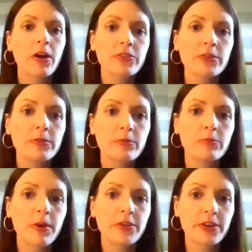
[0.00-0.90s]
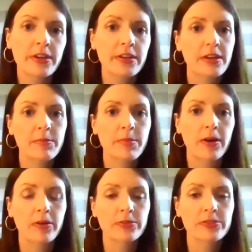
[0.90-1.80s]
Also wondering
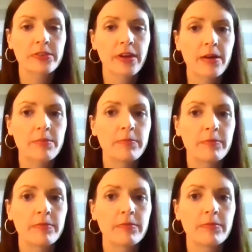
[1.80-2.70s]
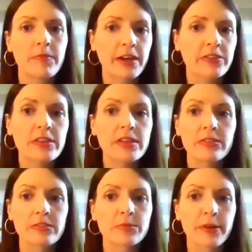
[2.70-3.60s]
about
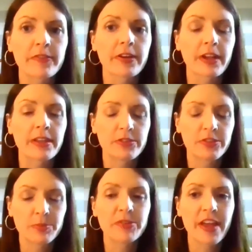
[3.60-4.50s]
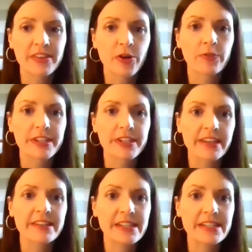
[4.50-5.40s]
vaccines to prevent
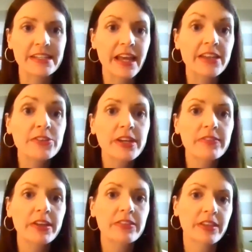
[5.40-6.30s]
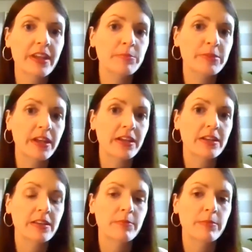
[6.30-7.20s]
COVID-19. Can you give us an
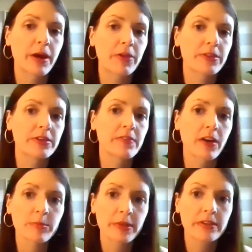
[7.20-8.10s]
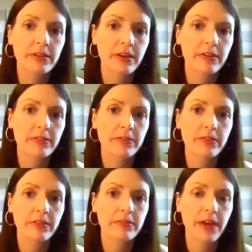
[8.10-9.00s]
update about the development of
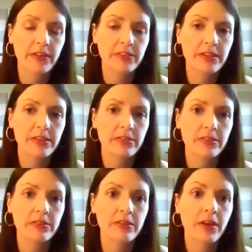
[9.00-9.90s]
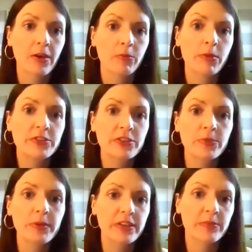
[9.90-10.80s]
vaccines? When
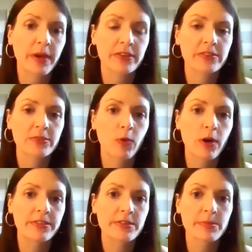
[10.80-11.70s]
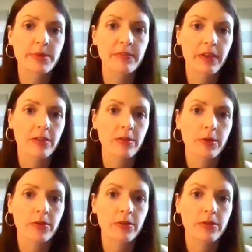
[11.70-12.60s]
should we expect one to be
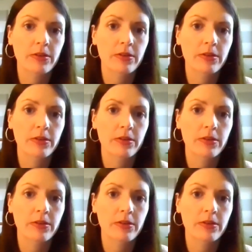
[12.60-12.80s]
available?